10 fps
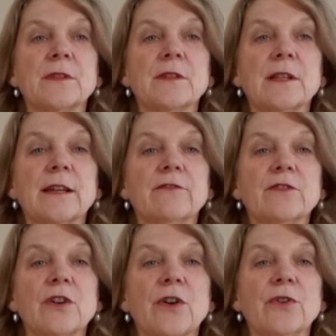to the left
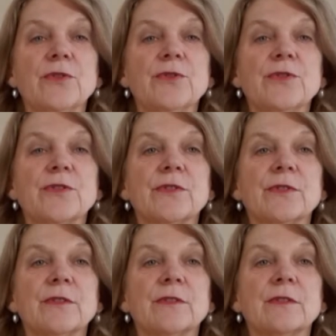toes,
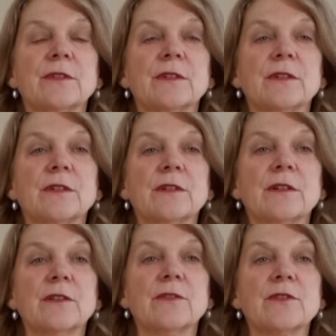
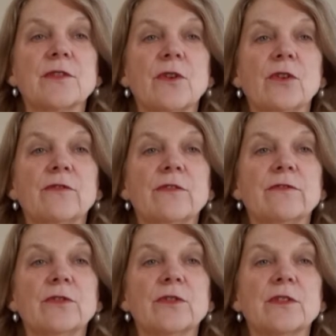the sole of the
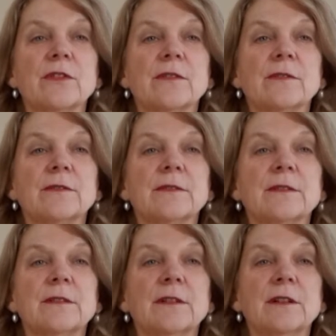foot,
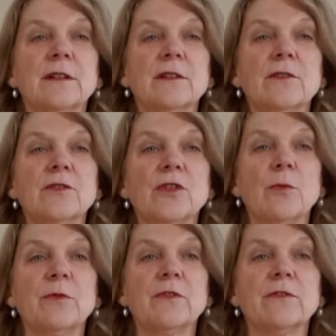the
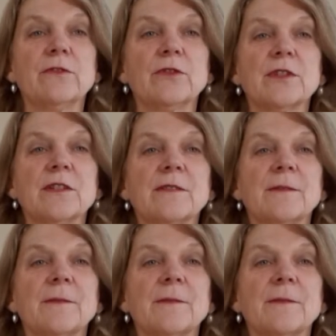top of the foot,